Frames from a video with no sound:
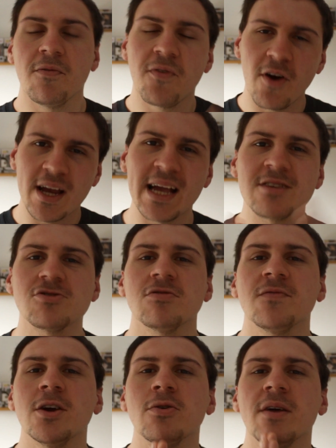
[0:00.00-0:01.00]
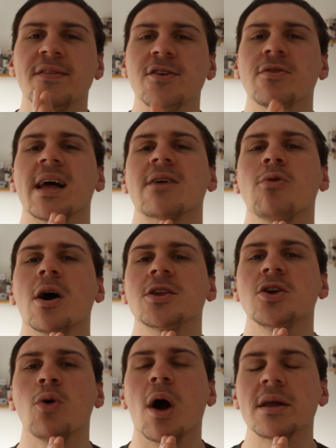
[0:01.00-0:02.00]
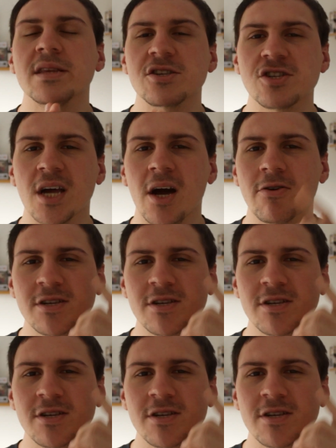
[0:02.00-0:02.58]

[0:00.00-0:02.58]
Before I get into review, if you do like what I do on this channel,